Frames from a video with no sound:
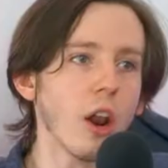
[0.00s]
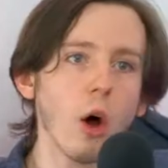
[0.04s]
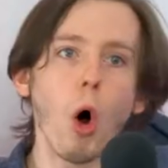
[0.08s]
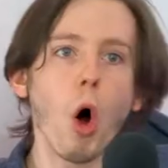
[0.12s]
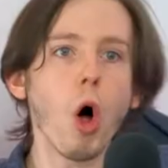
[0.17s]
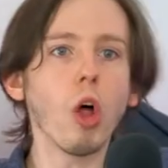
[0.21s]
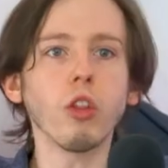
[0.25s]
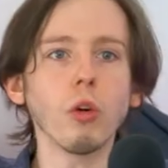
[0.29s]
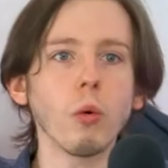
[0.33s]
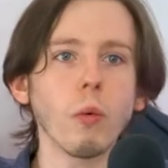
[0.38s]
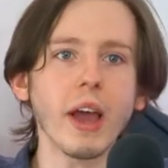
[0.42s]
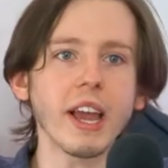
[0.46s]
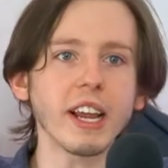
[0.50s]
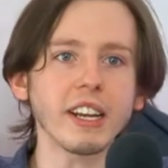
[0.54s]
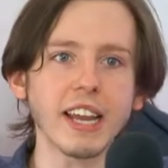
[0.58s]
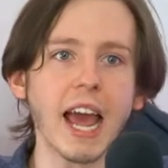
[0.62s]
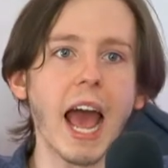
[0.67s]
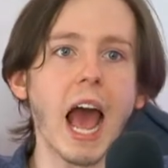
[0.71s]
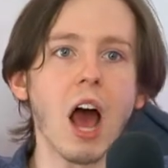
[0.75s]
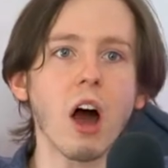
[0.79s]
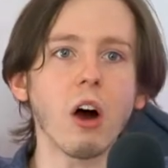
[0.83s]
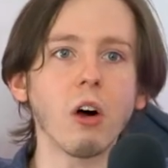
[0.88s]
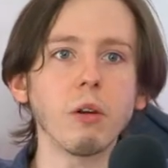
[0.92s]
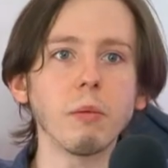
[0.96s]
all the way
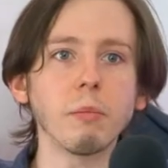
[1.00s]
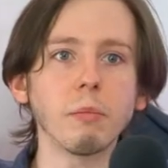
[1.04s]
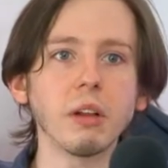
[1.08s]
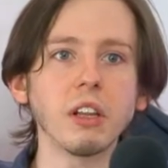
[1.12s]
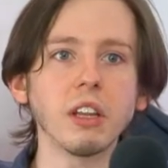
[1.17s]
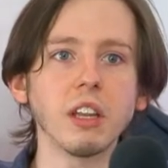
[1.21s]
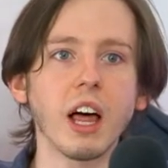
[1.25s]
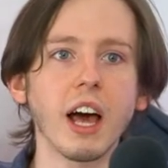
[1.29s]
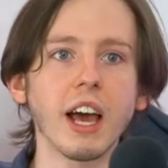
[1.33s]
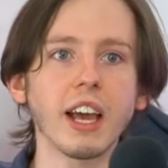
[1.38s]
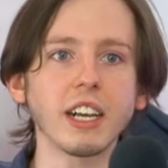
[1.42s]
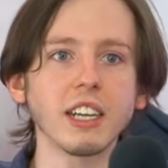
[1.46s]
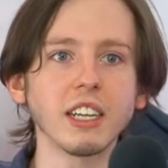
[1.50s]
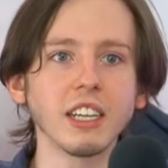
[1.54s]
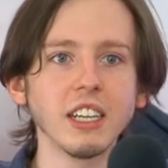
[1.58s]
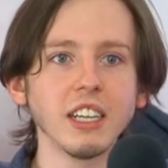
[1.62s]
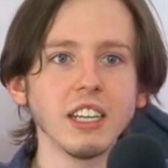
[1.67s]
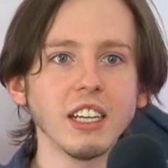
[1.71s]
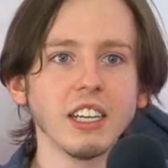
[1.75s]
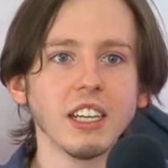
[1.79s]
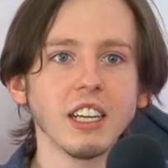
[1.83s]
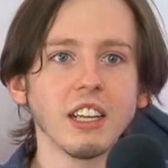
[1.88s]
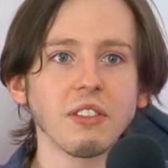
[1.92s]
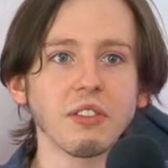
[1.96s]
down, but like,
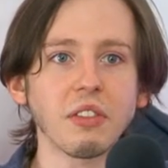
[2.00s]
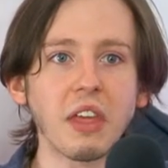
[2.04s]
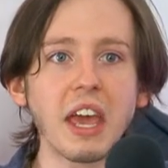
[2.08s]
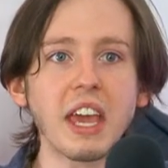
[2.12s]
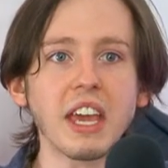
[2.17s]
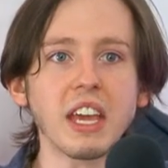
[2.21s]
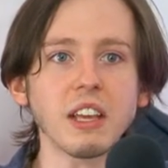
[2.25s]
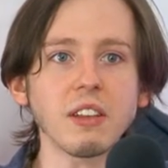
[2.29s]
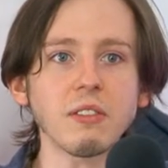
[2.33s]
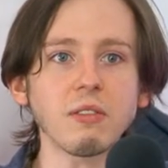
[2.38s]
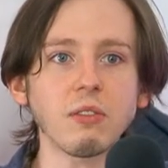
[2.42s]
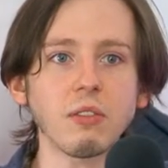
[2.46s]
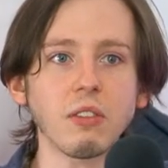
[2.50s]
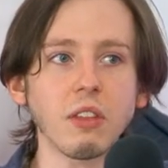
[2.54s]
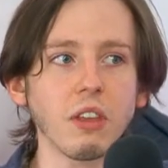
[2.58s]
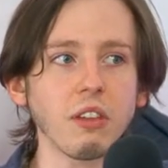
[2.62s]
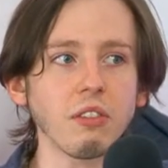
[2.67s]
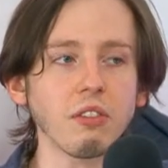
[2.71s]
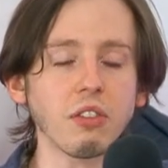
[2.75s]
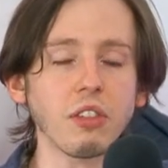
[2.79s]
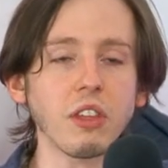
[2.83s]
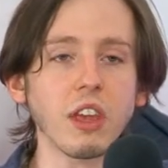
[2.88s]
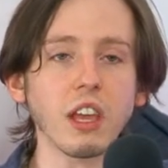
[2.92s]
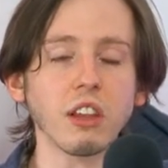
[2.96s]
they.
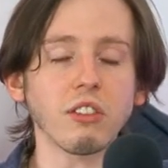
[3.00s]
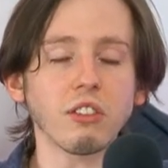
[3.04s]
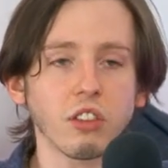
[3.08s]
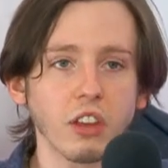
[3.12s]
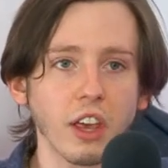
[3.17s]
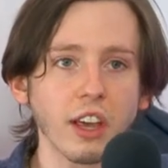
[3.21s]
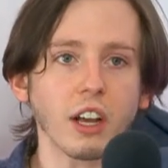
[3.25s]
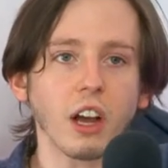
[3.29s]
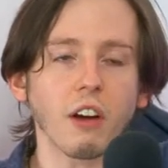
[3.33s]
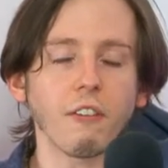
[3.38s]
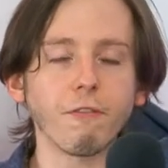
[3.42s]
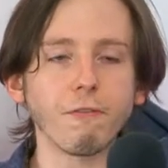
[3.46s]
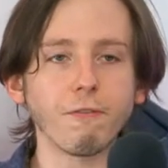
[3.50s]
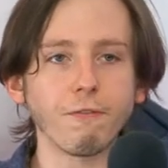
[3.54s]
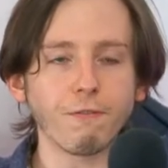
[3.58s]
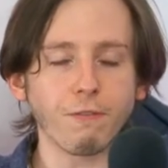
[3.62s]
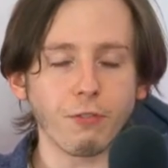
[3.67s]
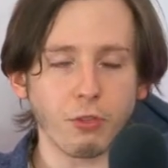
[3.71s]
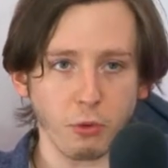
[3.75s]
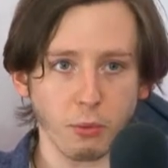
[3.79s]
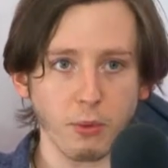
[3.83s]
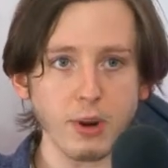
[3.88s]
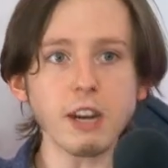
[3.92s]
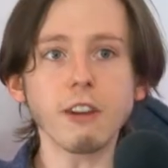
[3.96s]
It's like a f-
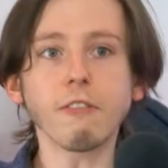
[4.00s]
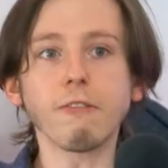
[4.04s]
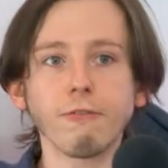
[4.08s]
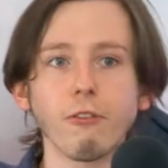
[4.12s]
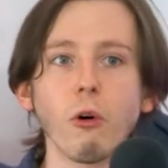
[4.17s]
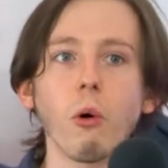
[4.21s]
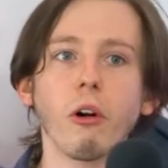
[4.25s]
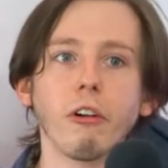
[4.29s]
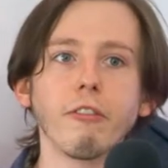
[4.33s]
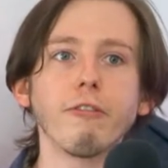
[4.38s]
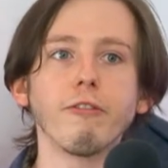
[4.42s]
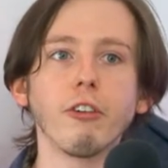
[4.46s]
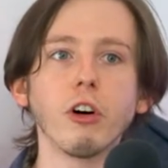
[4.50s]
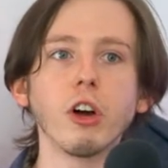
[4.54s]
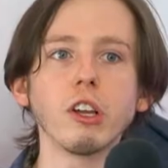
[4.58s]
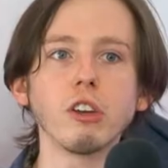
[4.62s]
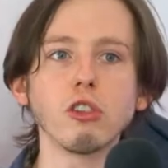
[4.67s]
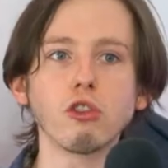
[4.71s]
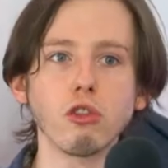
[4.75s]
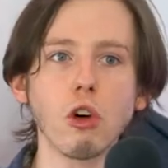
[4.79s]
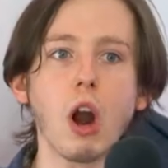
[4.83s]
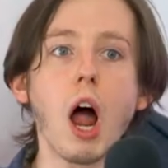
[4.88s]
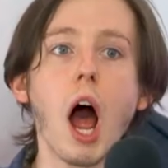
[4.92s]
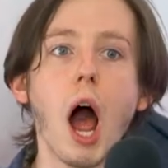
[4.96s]
three to four foot
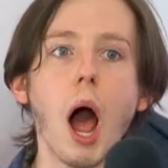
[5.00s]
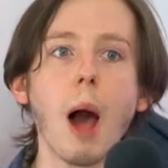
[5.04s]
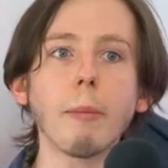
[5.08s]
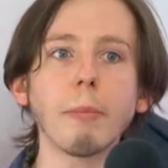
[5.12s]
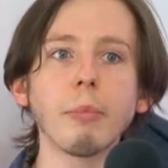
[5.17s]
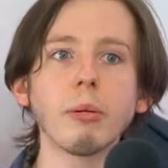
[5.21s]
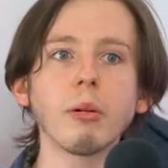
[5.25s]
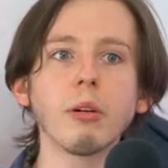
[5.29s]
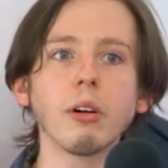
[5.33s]
drop